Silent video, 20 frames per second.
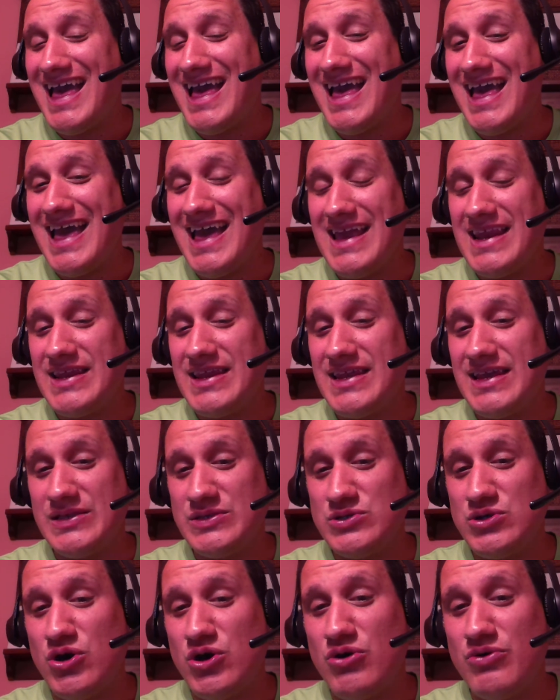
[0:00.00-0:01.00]
and
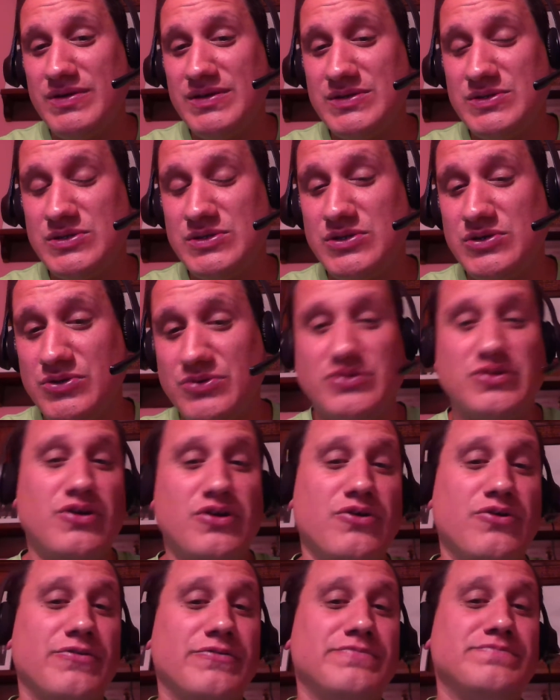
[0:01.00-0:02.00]
It's Always Your
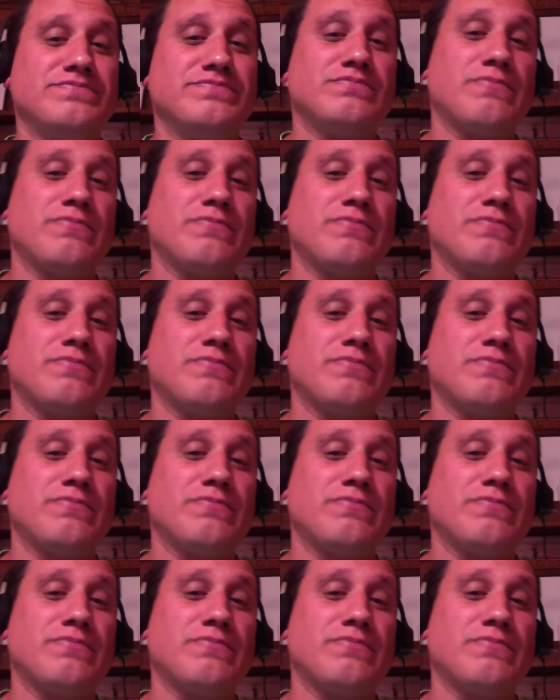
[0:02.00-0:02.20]
Turn.